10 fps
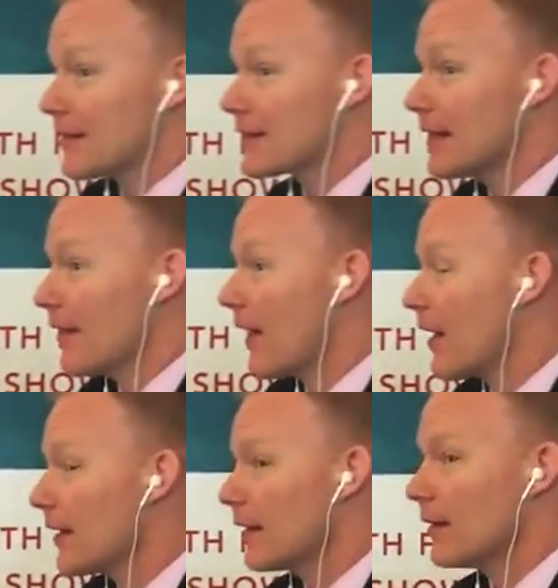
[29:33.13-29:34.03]
of stuff.
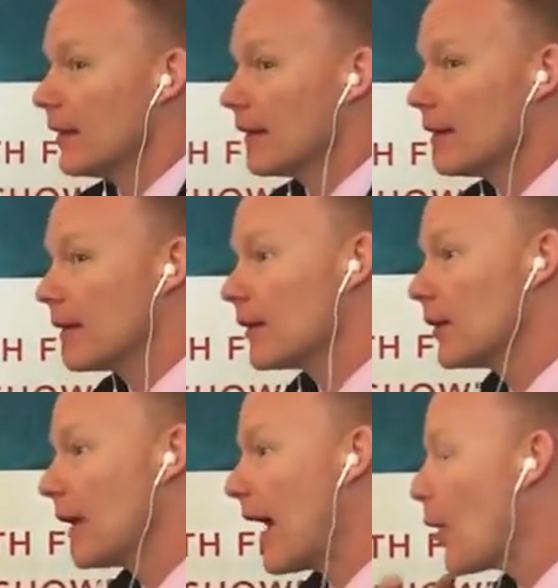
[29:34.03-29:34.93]

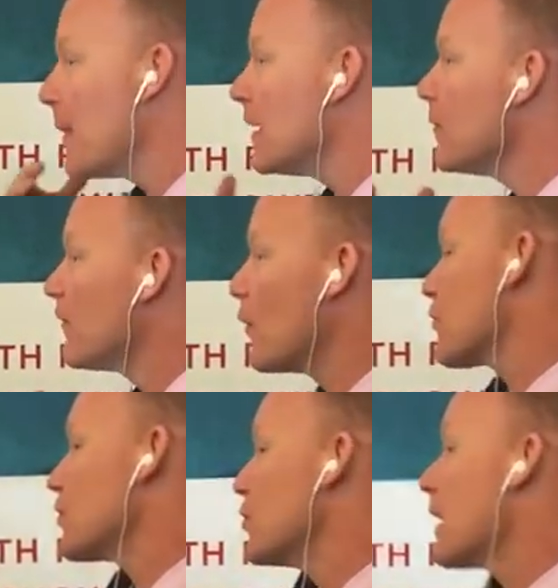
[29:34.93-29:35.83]
How many folks do you